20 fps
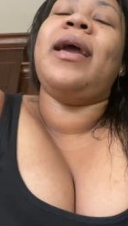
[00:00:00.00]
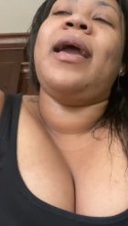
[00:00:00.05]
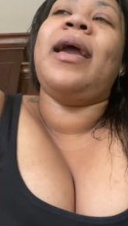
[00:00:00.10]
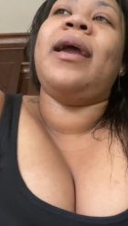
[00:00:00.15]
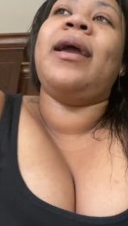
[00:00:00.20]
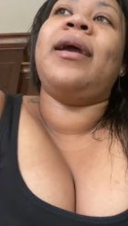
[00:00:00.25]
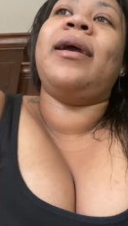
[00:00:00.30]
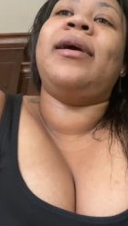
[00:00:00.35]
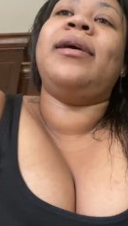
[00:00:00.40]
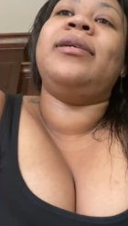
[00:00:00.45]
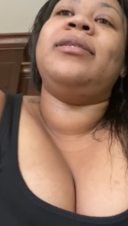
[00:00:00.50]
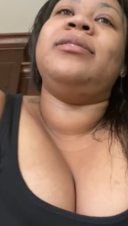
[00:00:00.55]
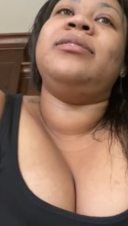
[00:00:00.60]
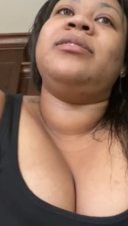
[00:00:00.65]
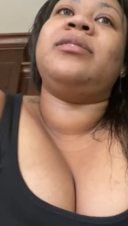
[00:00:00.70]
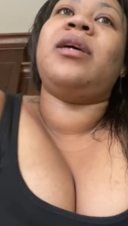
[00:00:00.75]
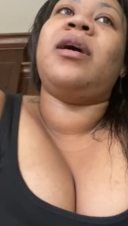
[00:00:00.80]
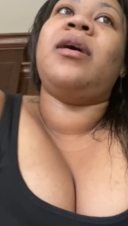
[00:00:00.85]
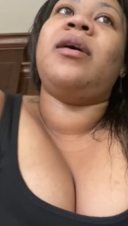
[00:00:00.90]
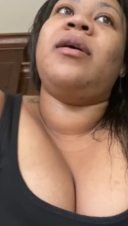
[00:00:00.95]

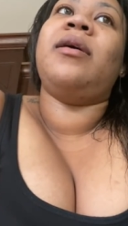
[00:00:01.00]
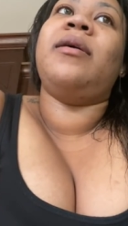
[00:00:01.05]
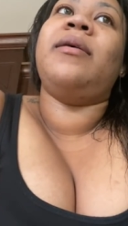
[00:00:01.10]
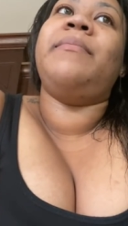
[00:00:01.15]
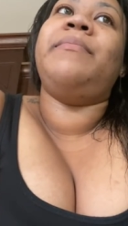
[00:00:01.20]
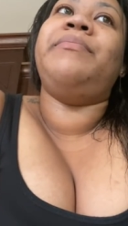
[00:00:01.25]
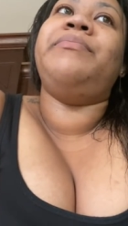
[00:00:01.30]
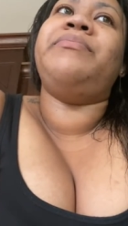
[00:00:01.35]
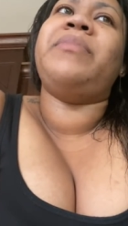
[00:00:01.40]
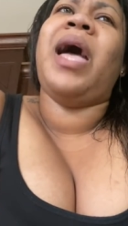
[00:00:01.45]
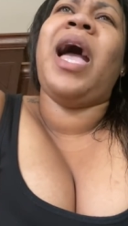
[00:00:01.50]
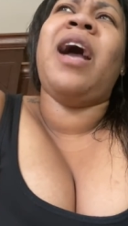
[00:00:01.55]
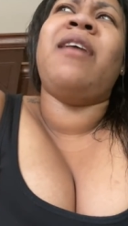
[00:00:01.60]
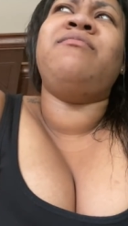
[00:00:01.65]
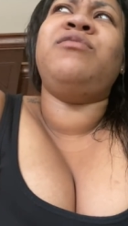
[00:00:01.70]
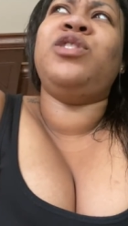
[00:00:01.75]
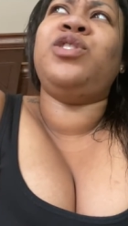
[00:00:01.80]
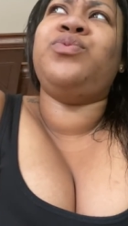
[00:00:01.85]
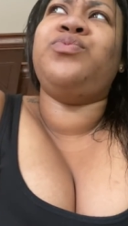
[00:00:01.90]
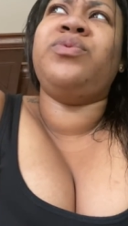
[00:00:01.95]
And um,
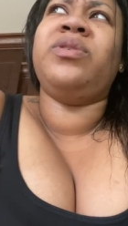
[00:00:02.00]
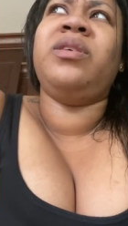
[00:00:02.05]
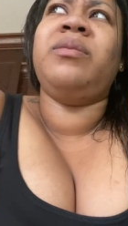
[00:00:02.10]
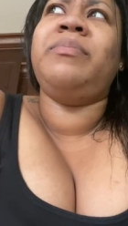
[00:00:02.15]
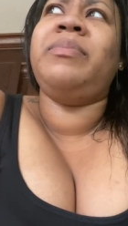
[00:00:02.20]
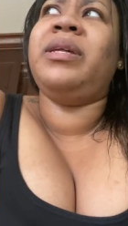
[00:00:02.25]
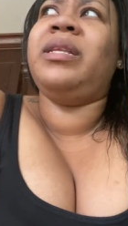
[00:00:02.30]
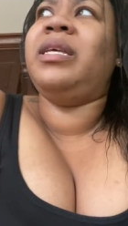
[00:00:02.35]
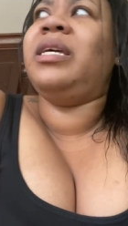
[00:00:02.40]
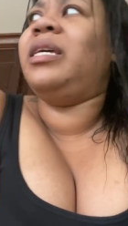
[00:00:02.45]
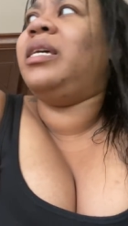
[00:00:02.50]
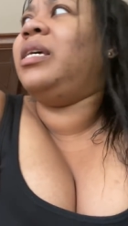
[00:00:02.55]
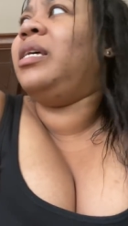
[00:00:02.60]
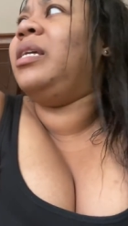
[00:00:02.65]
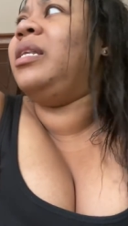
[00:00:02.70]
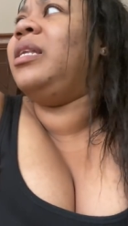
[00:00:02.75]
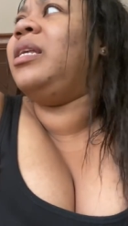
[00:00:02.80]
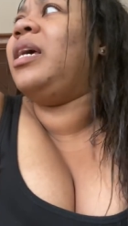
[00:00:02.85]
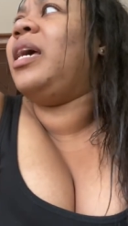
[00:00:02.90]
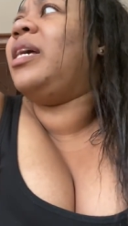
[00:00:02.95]
I've just really been
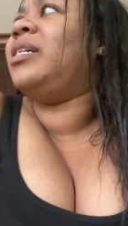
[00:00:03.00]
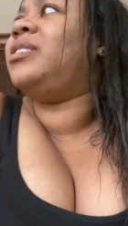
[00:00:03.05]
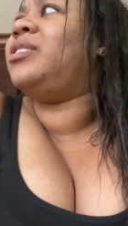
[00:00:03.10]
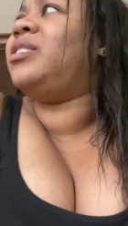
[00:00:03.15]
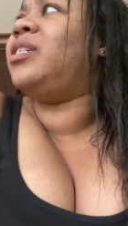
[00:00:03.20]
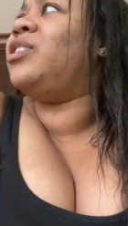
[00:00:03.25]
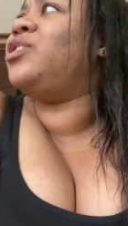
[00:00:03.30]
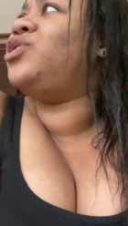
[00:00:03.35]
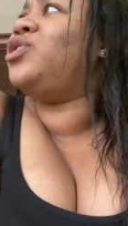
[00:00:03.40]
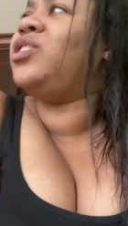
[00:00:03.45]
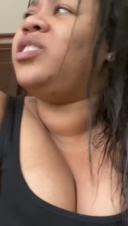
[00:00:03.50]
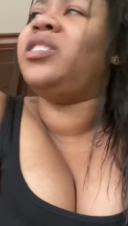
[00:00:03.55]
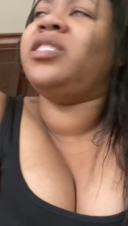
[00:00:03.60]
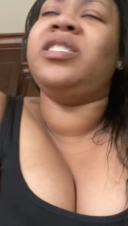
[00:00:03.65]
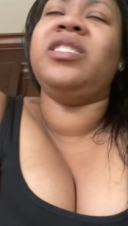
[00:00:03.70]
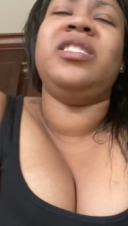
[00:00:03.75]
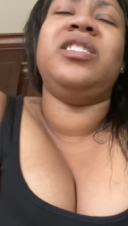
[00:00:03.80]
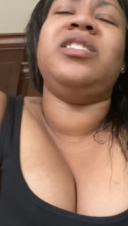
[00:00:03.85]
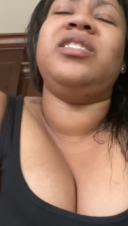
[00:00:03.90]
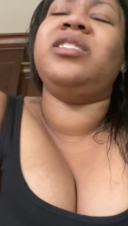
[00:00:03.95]
in such
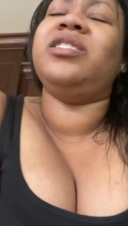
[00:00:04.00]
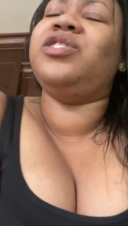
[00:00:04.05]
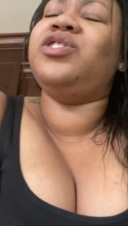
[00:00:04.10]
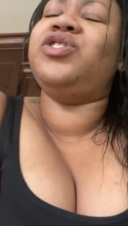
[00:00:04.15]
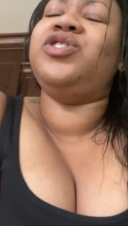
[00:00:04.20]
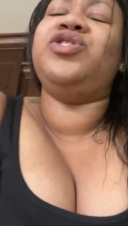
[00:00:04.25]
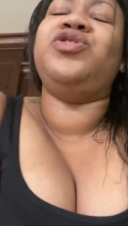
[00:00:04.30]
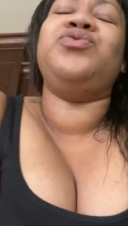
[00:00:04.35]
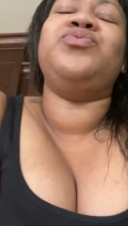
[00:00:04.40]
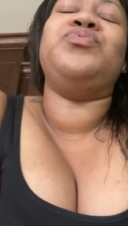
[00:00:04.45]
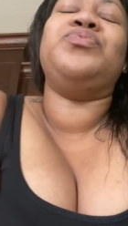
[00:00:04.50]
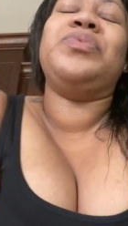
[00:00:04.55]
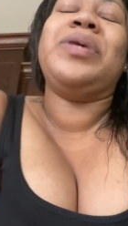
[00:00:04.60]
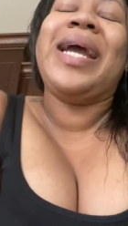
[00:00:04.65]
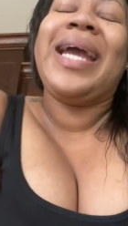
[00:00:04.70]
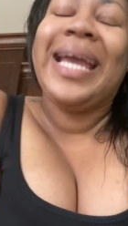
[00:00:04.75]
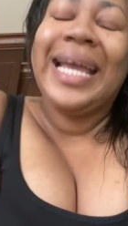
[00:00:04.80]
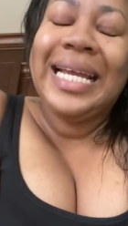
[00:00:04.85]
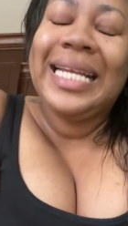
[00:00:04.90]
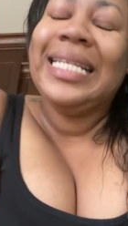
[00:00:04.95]
a
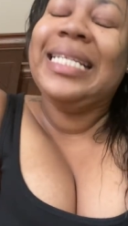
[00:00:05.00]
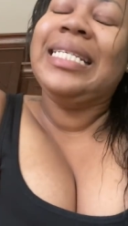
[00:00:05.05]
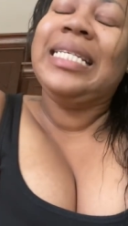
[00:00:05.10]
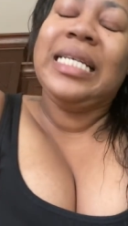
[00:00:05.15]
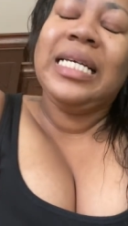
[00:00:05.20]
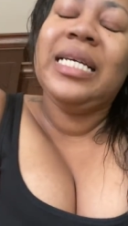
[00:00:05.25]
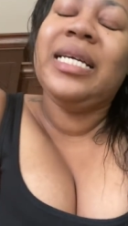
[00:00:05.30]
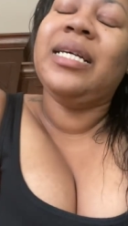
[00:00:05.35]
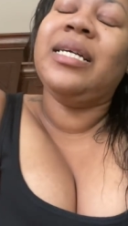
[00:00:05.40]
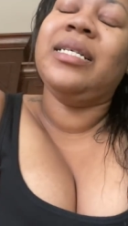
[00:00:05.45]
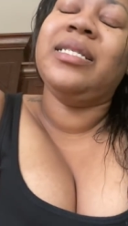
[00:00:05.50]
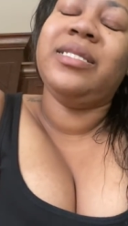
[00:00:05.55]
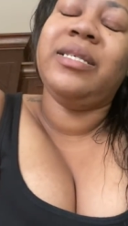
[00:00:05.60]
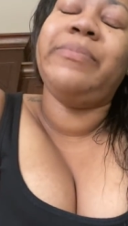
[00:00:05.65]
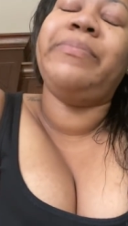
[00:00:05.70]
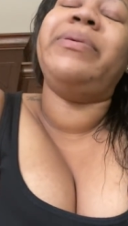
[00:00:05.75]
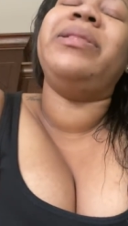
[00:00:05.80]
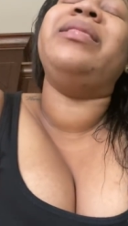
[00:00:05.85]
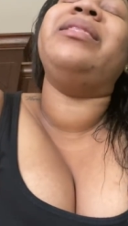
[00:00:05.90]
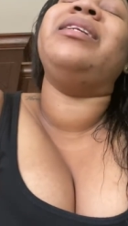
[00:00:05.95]
drained,
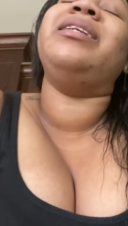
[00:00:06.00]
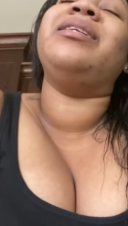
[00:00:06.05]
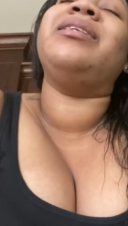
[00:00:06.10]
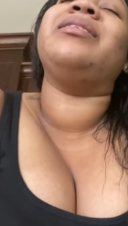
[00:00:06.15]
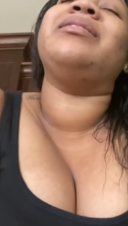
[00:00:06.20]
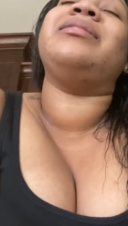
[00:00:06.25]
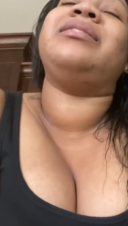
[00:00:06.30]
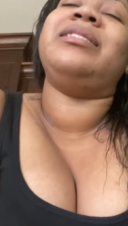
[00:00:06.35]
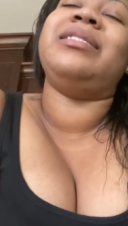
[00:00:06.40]
depleted